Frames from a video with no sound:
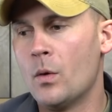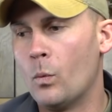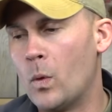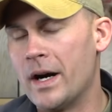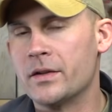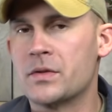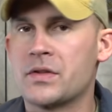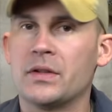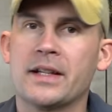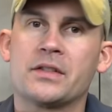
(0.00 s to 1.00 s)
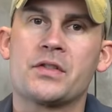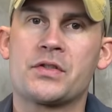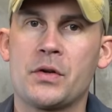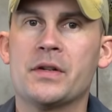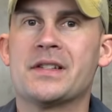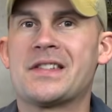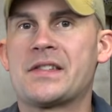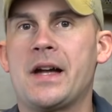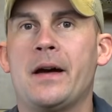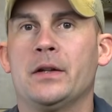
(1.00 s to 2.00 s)
why you select a certain
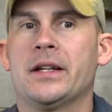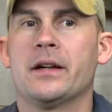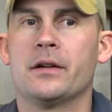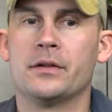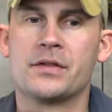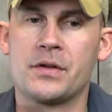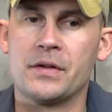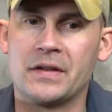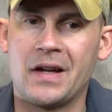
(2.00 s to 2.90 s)
style of hair or a certain